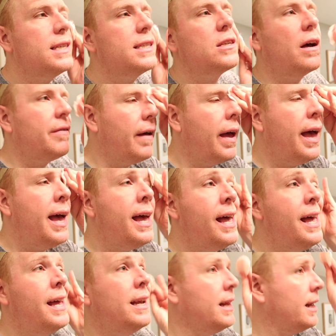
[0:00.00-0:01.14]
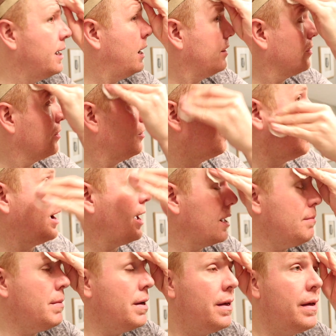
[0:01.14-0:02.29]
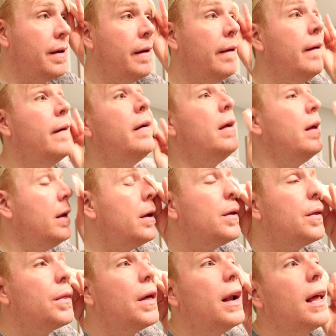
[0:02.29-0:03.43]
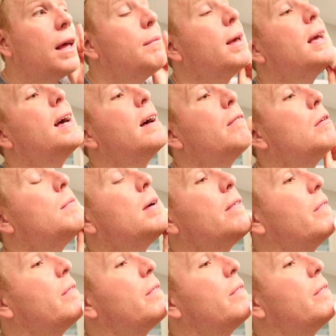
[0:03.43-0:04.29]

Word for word: gets off any other grime that I may have on my